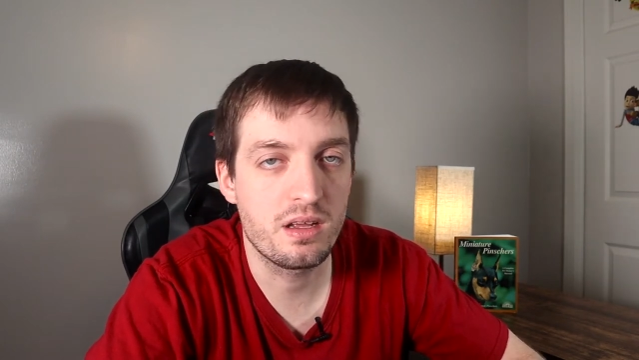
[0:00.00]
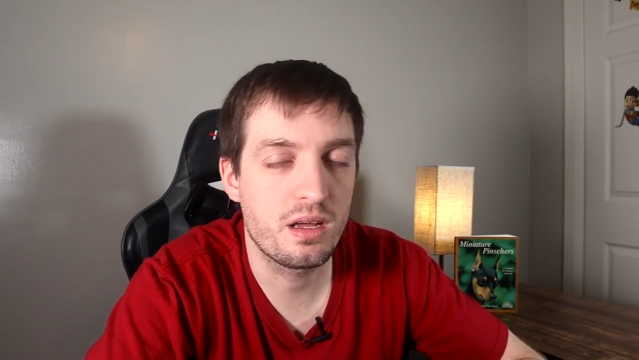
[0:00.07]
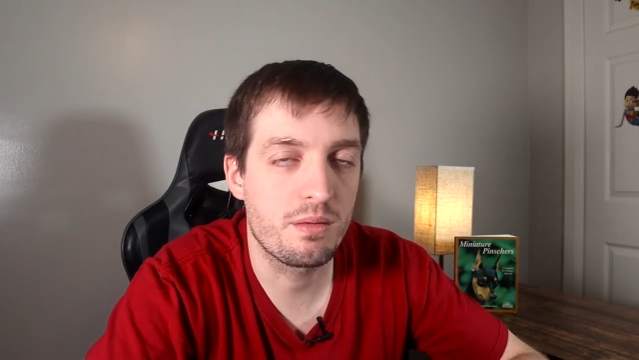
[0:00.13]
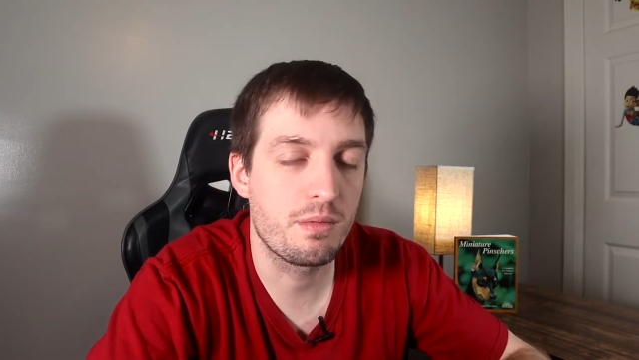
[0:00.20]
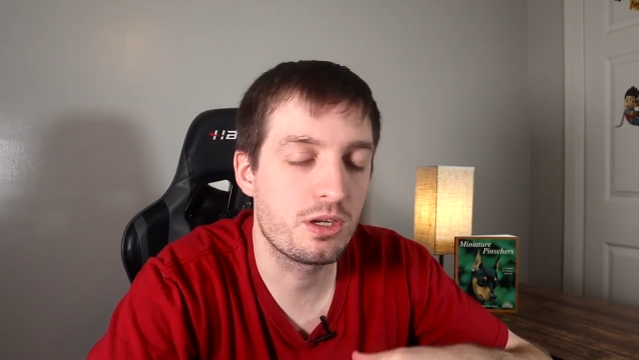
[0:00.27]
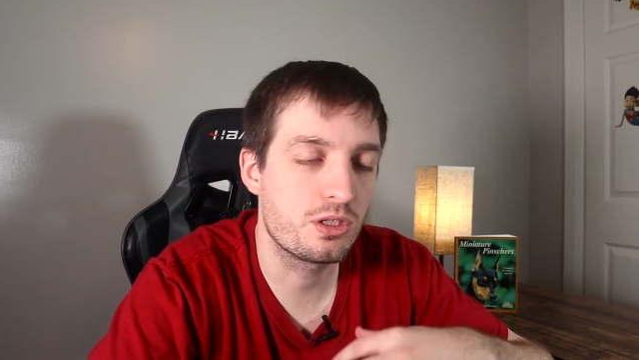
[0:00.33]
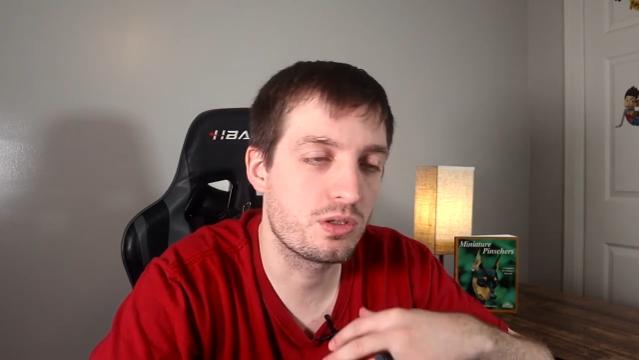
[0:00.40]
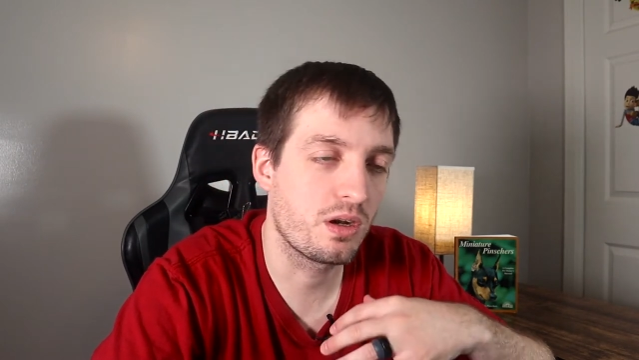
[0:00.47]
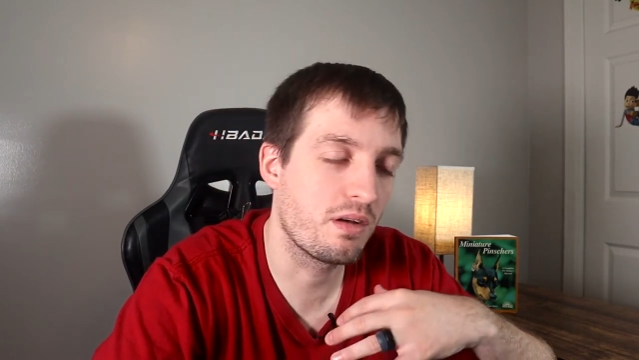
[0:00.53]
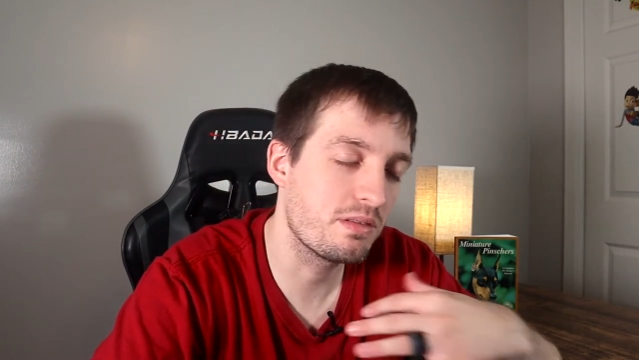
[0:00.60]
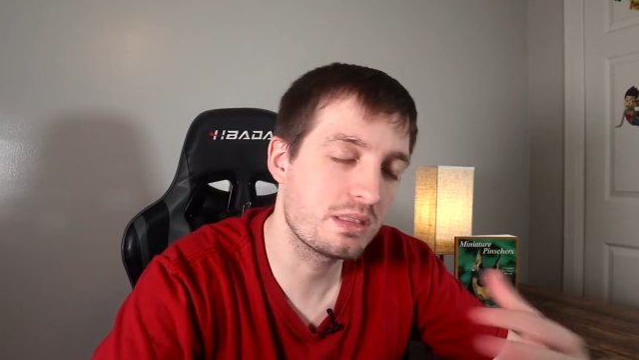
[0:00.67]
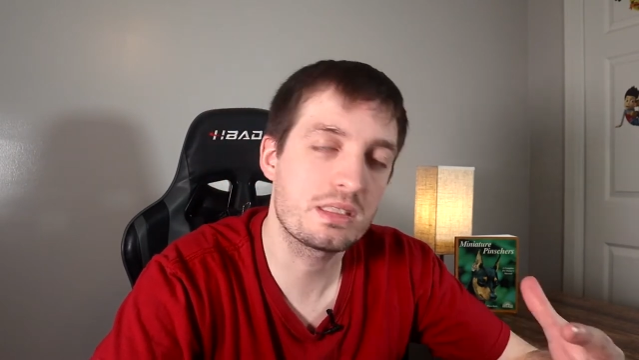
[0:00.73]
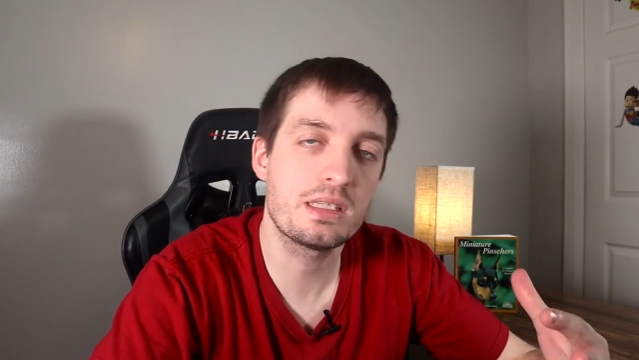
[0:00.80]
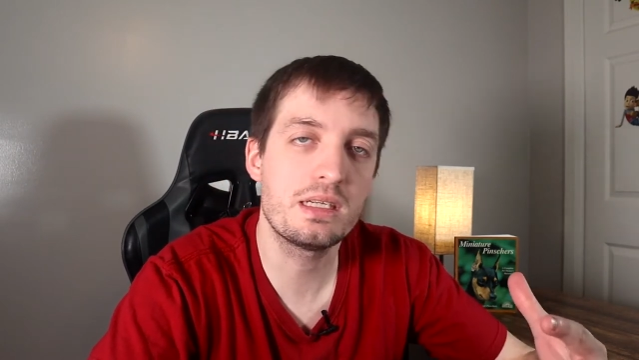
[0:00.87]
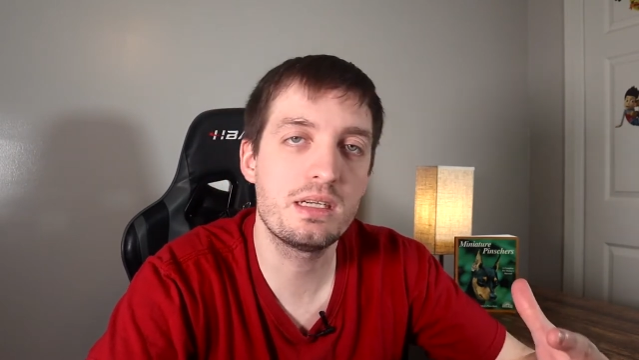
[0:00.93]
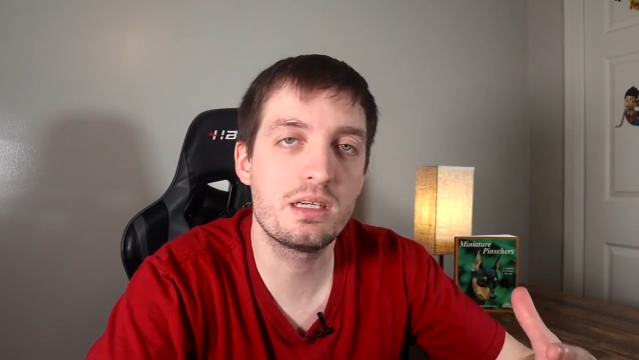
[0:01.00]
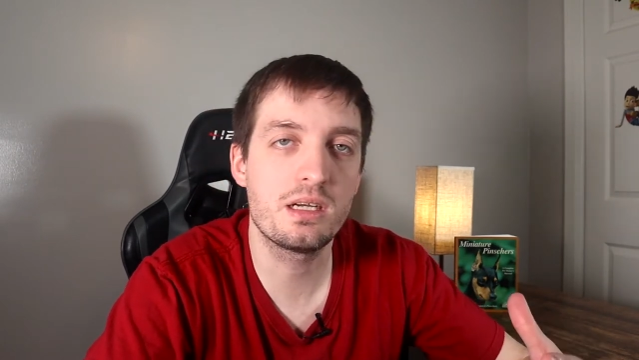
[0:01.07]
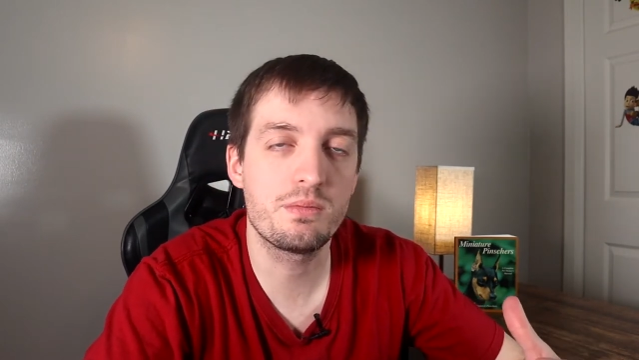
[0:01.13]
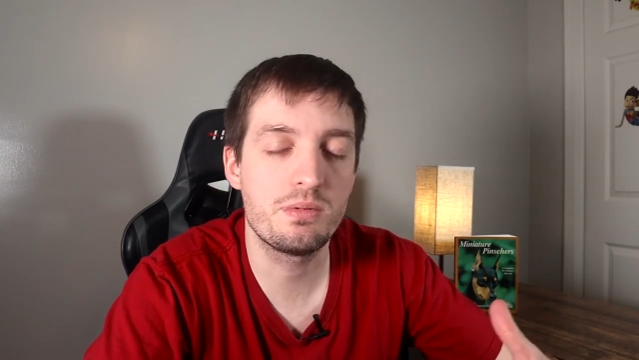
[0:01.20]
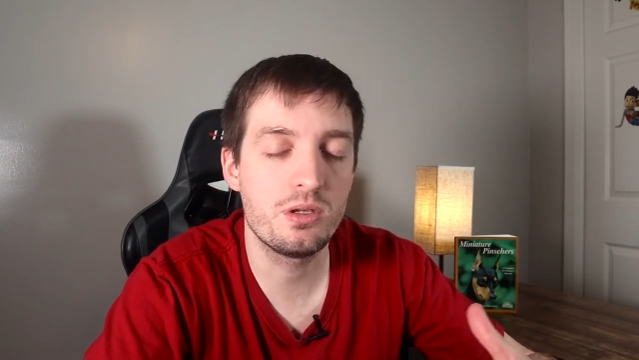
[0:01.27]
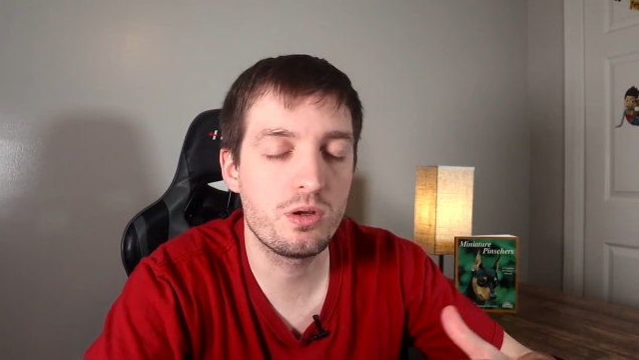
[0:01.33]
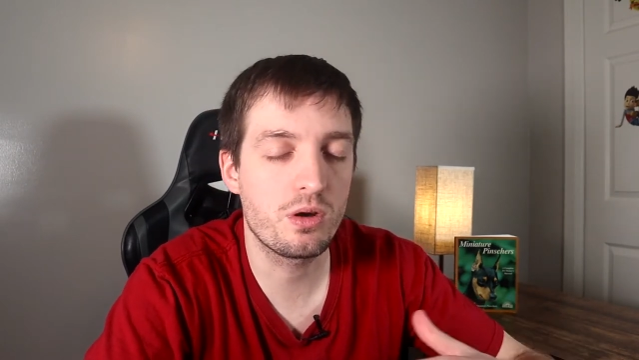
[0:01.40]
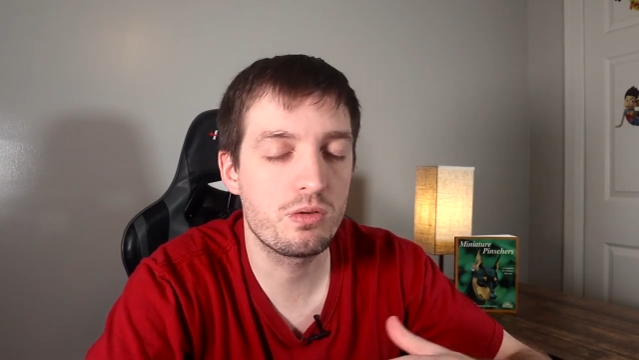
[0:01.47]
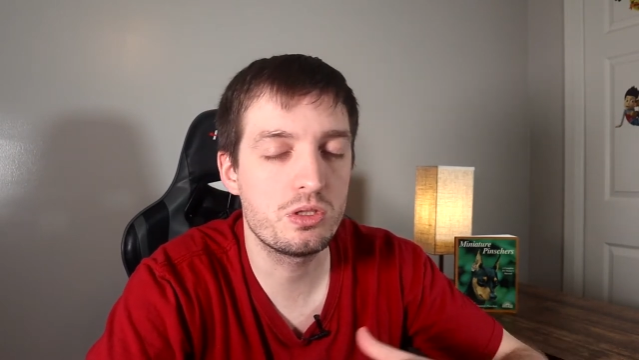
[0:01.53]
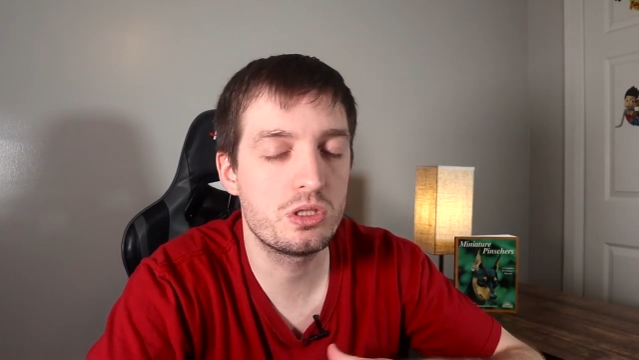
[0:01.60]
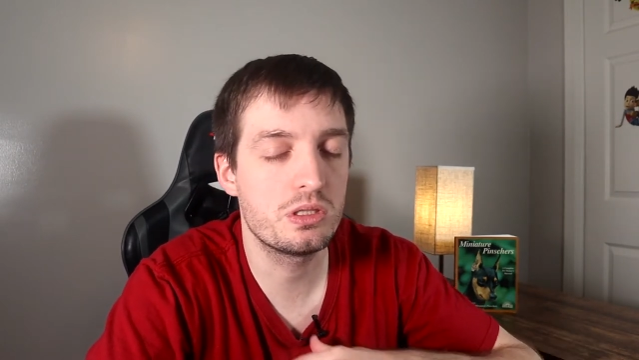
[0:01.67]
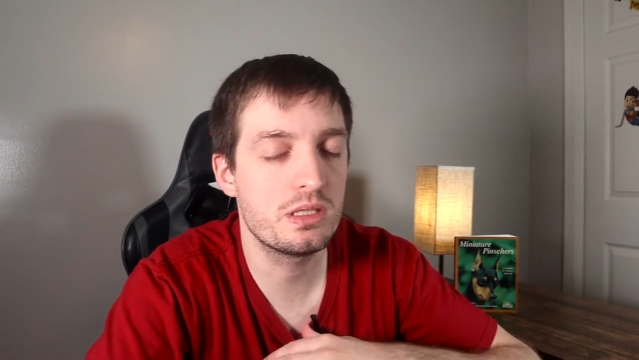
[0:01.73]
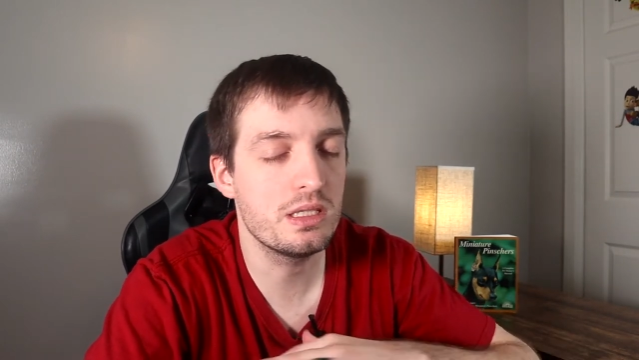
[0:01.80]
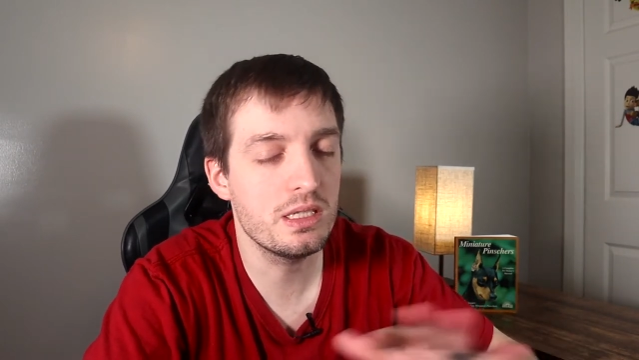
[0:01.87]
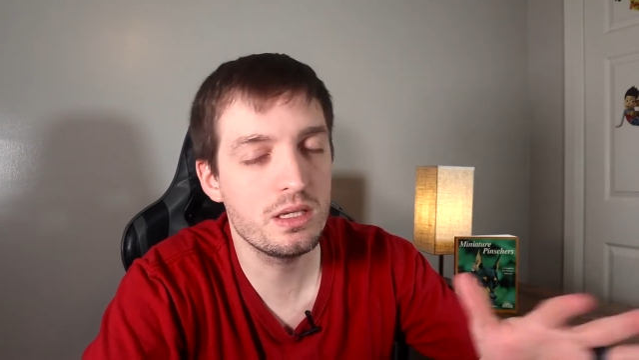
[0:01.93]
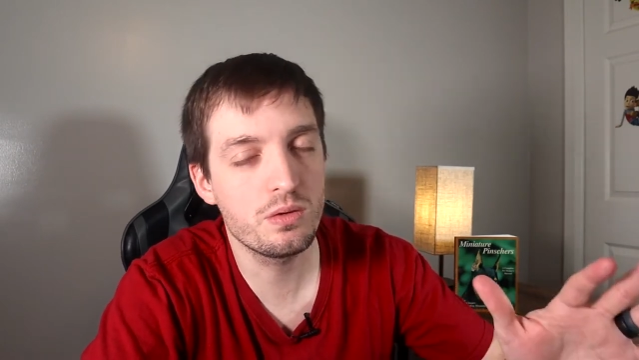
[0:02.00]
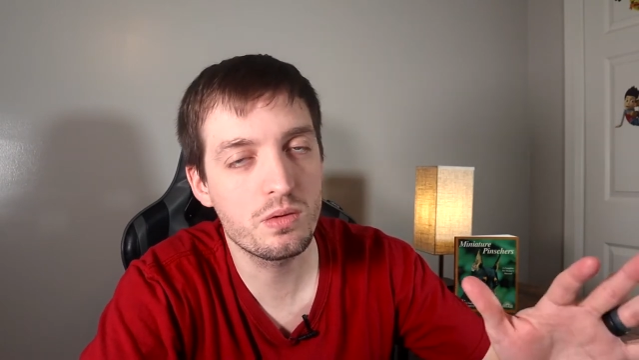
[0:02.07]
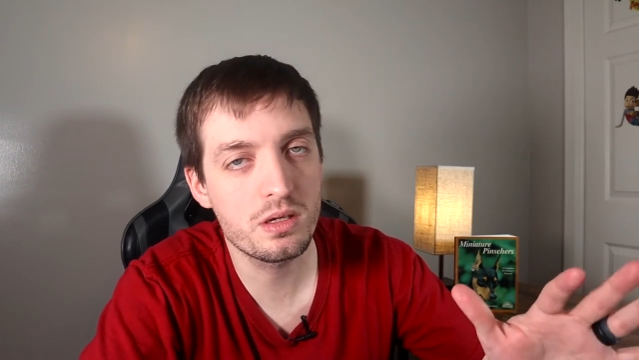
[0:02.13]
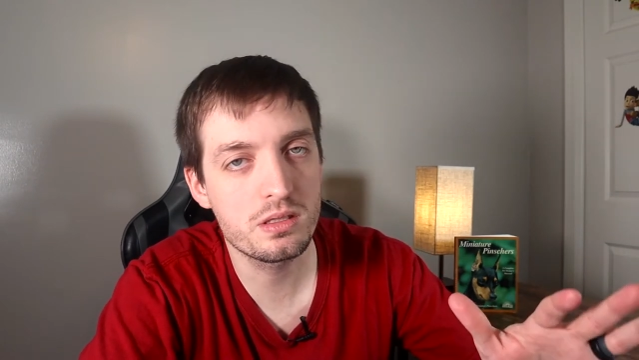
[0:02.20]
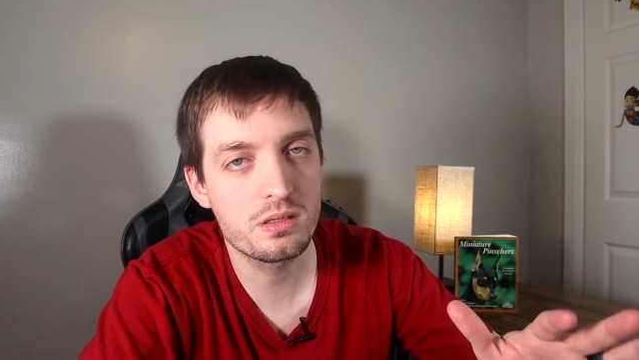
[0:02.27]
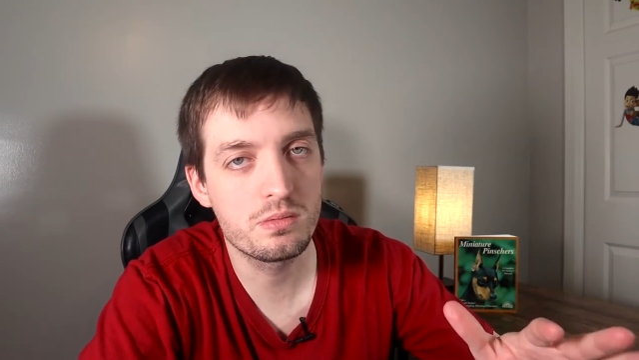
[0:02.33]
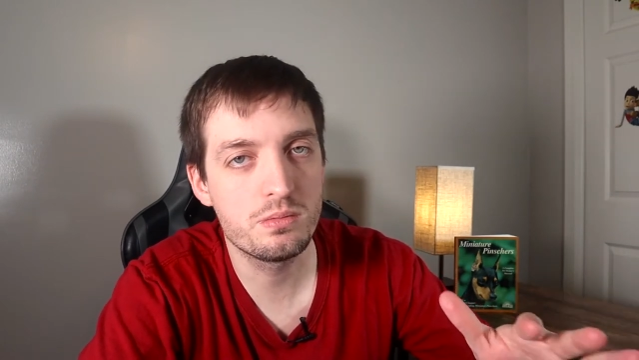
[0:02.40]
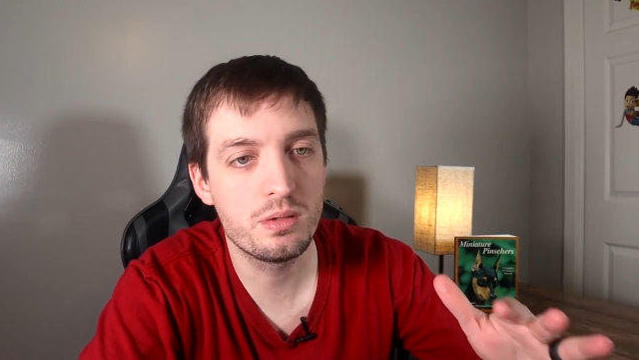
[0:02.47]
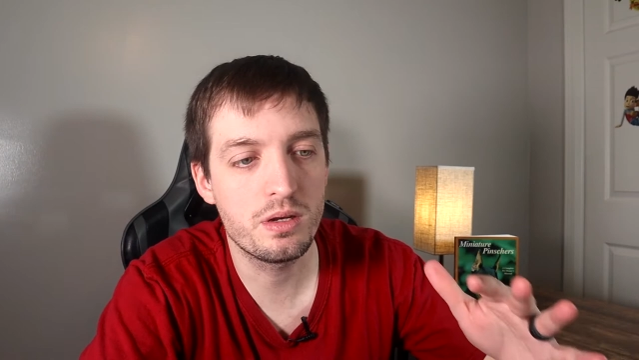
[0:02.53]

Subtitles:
you gotta make sure, obviously clean it up, and you always should anyways,